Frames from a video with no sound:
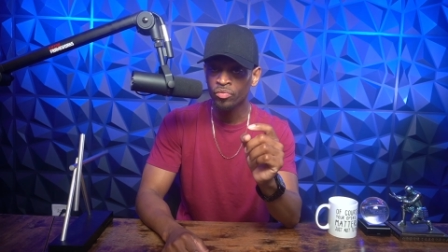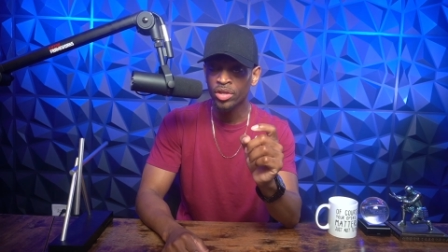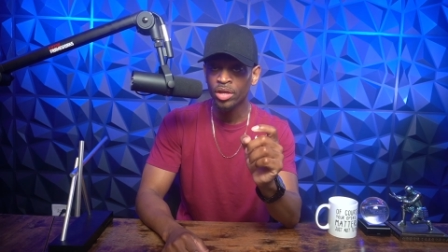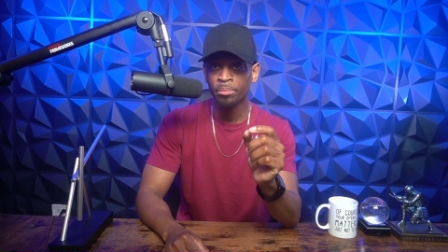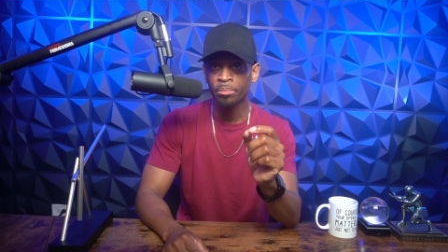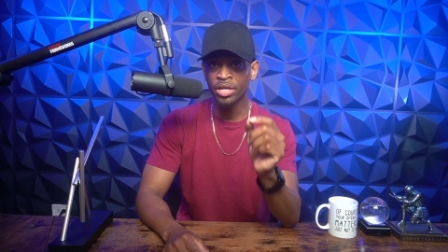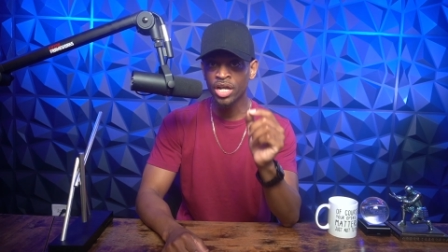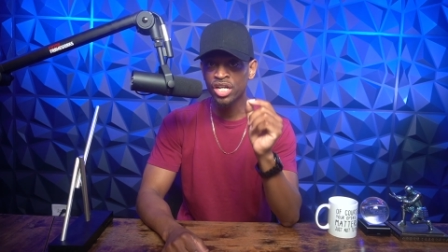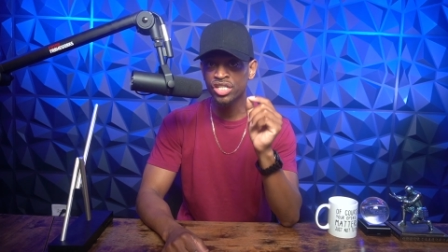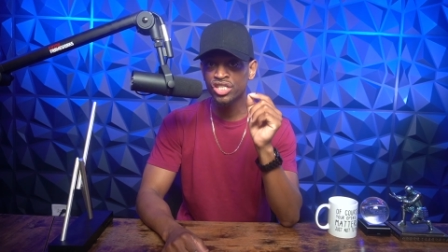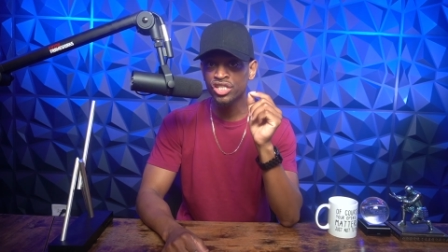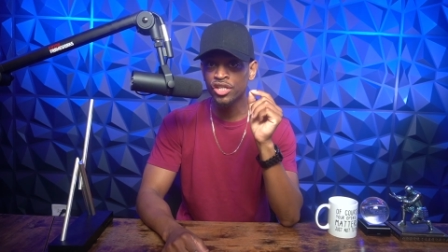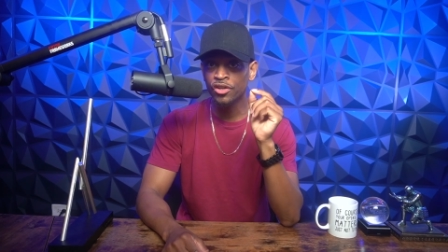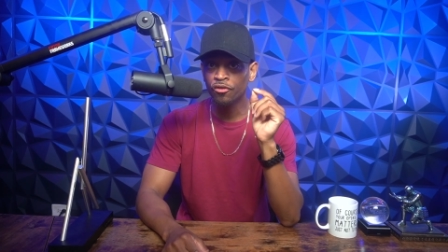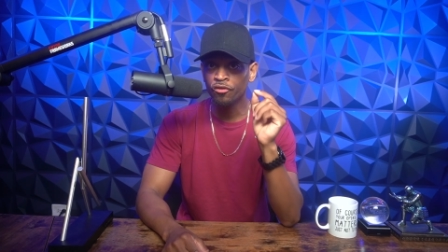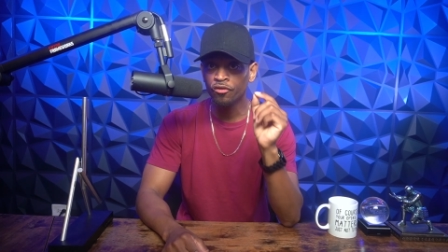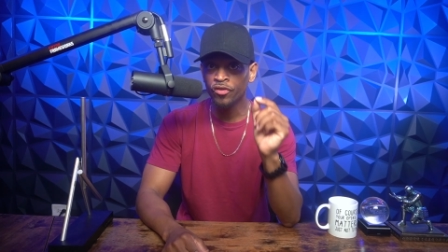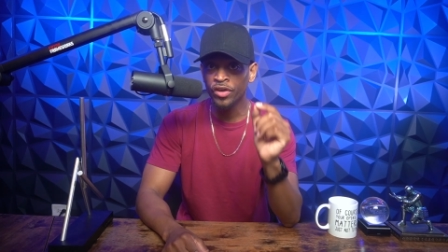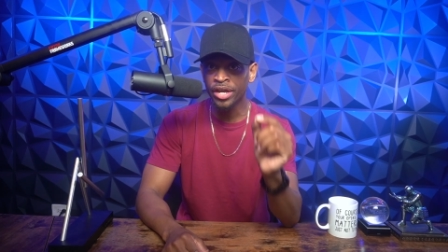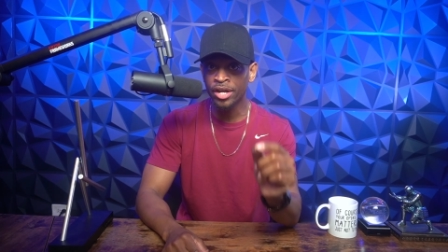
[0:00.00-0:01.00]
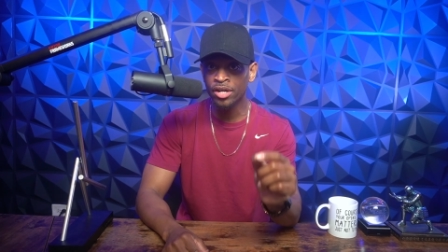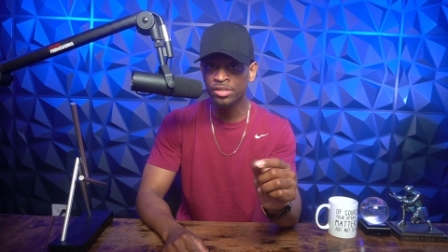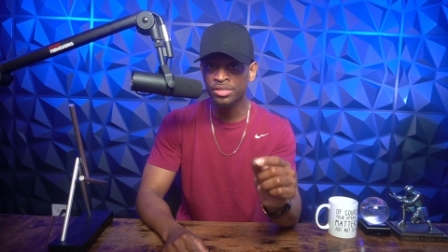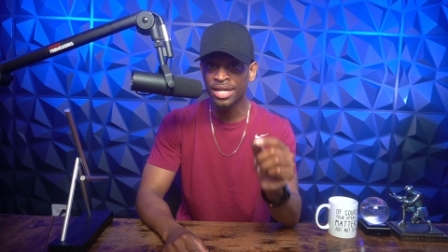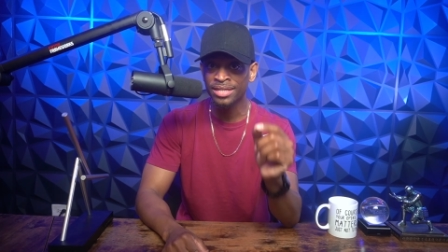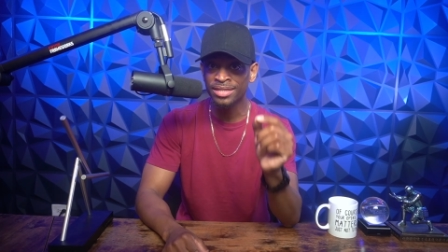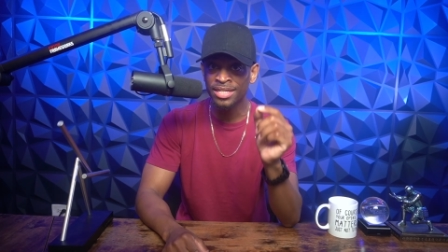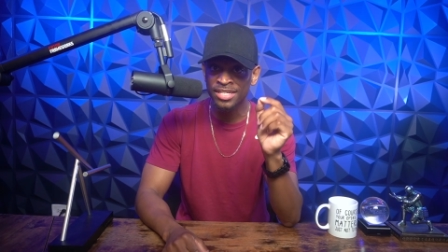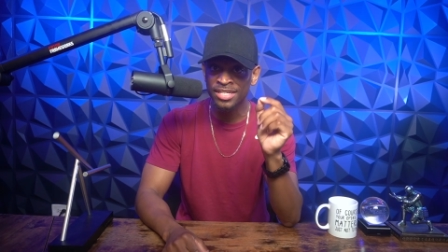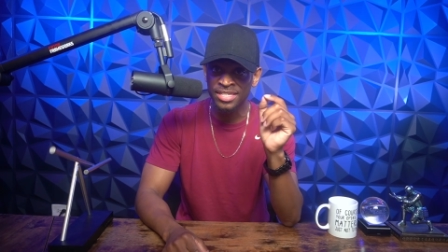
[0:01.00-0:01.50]
because she fears
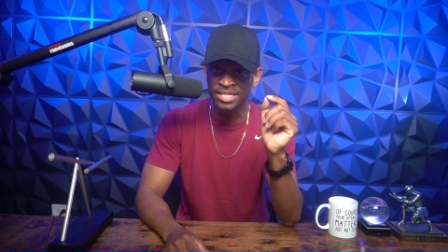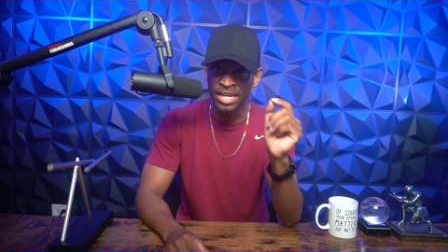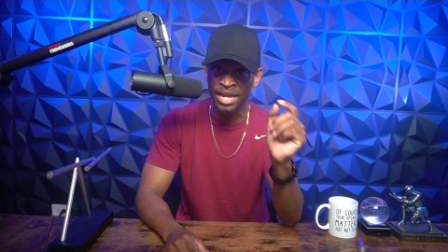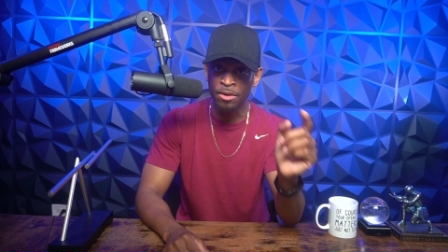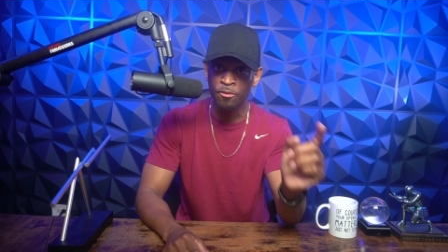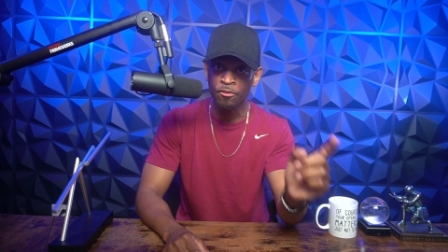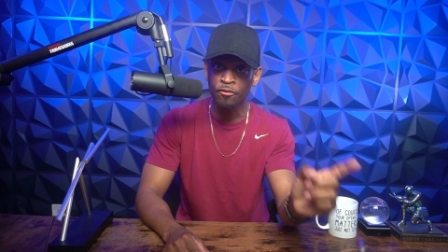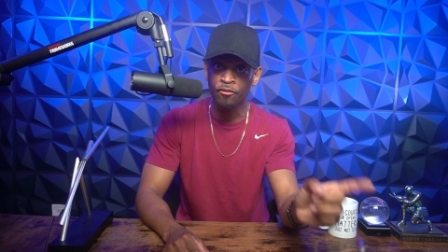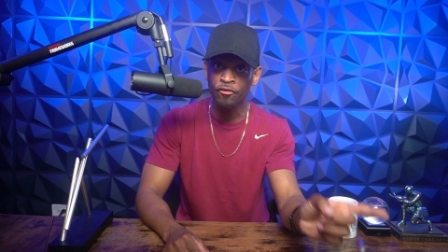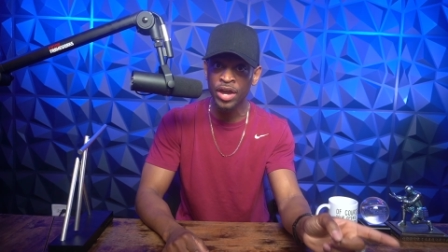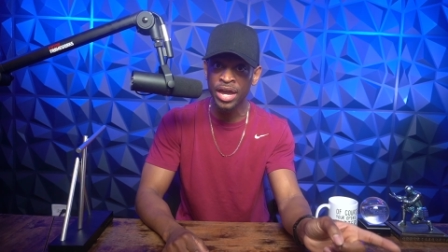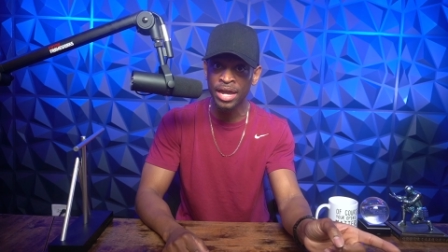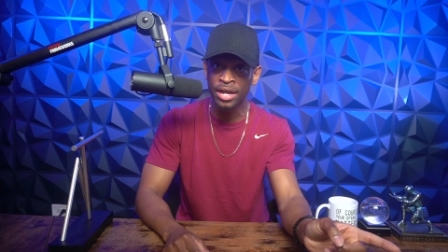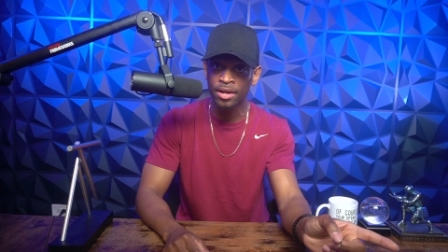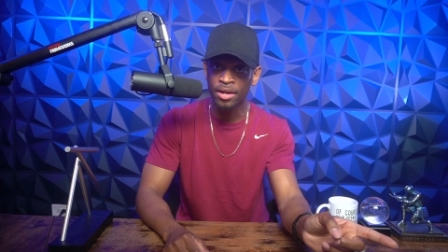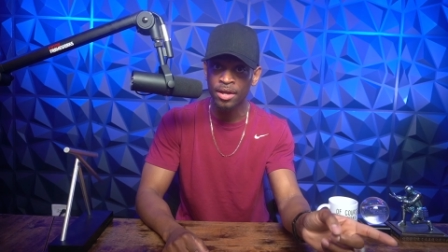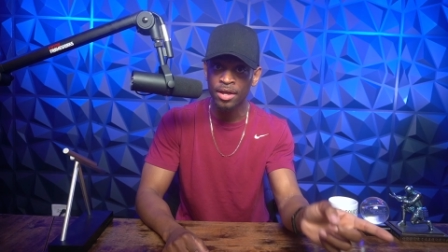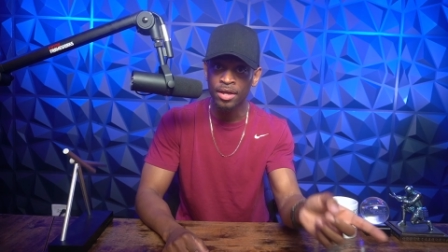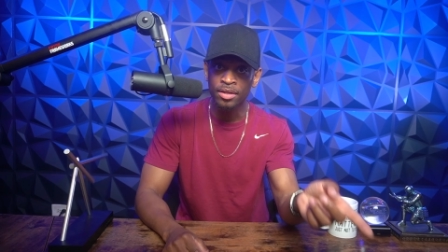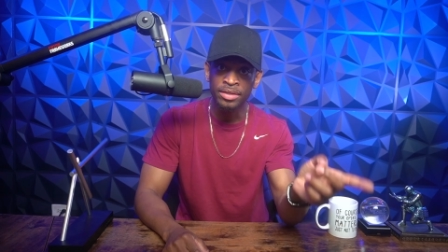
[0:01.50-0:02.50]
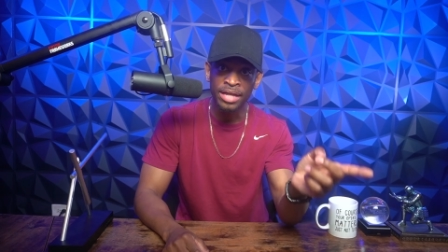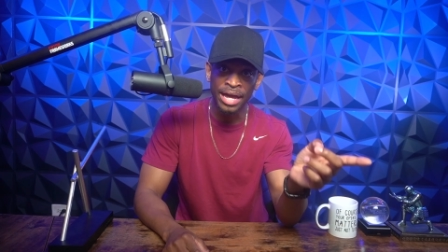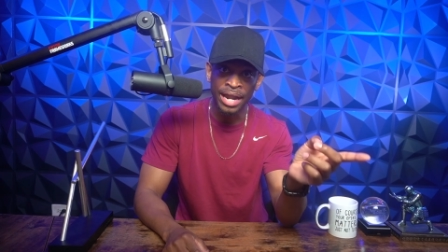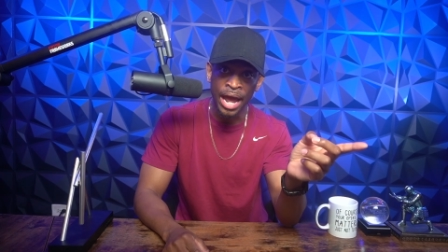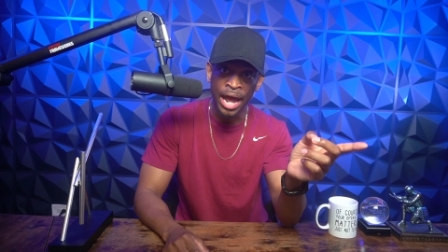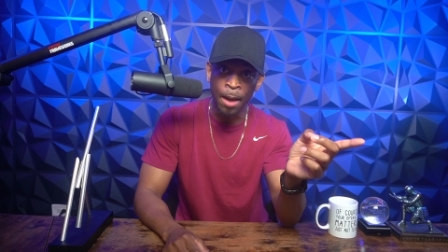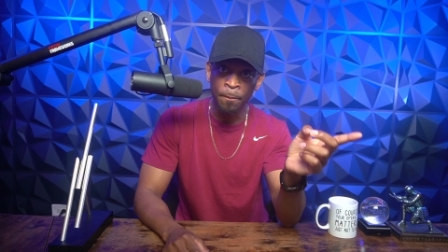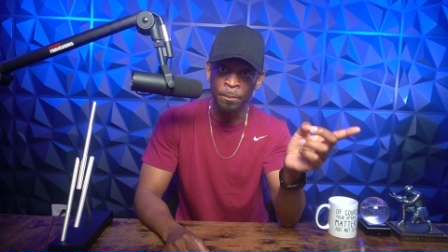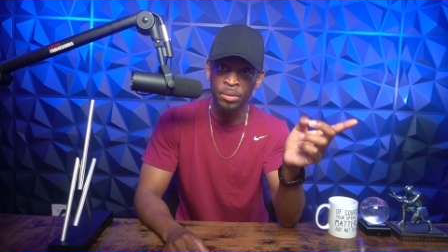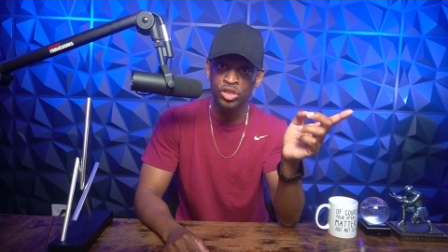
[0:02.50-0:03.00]
that the same fate that
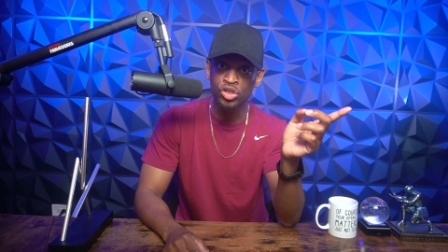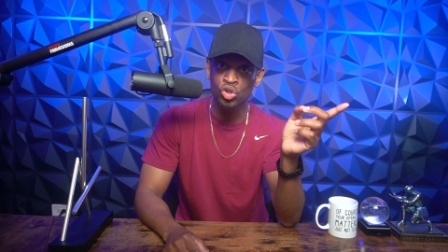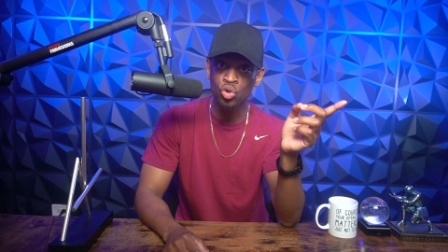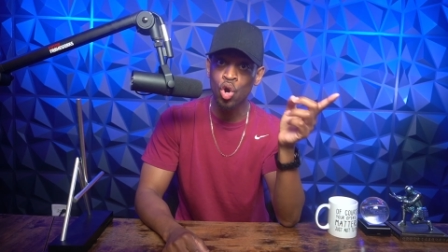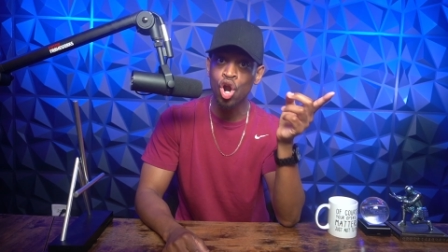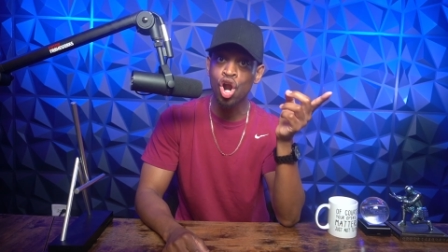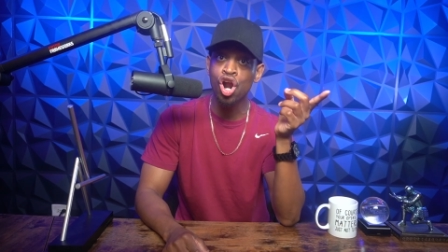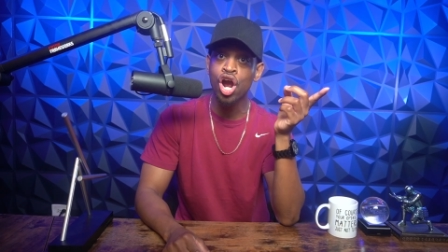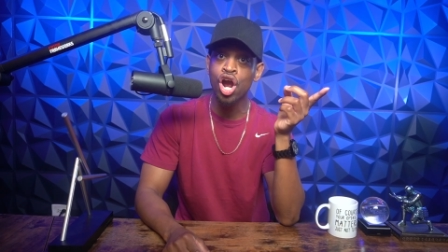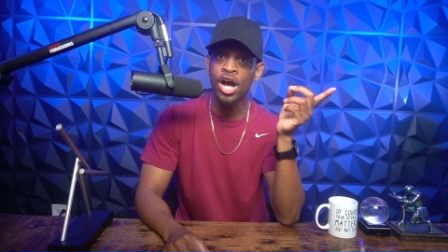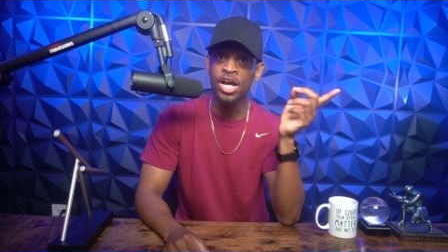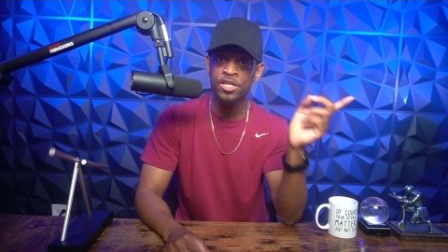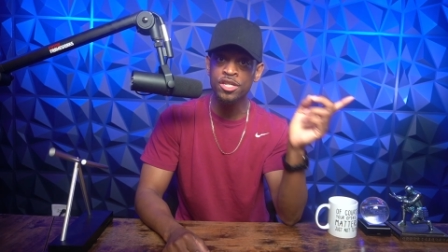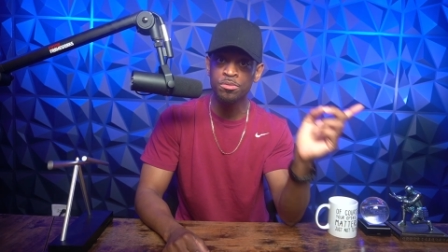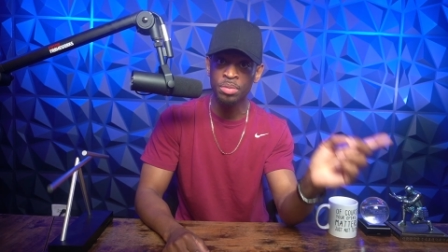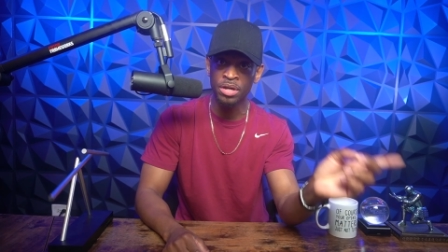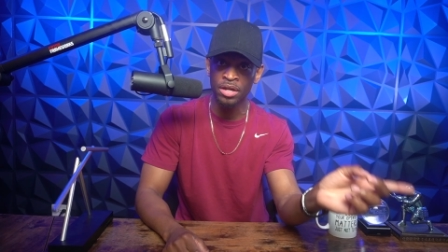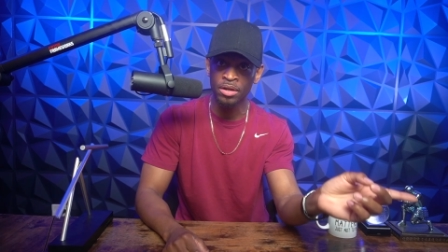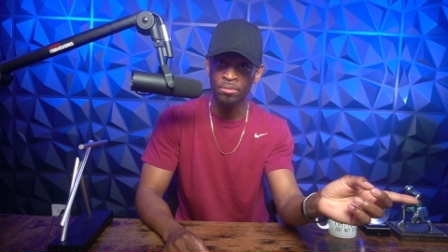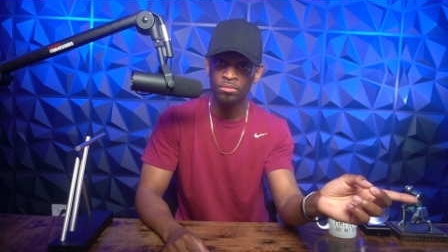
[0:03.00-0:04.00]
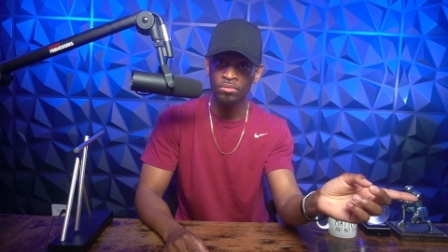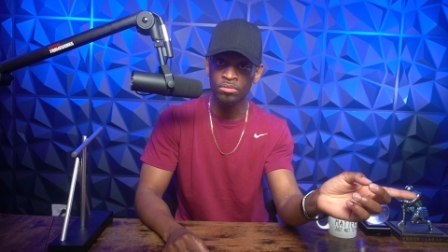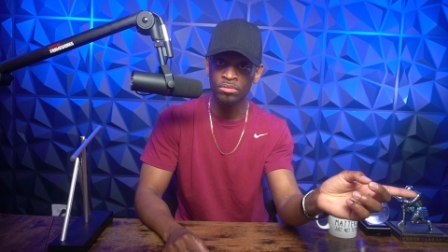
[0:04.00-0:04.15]
happened to her husband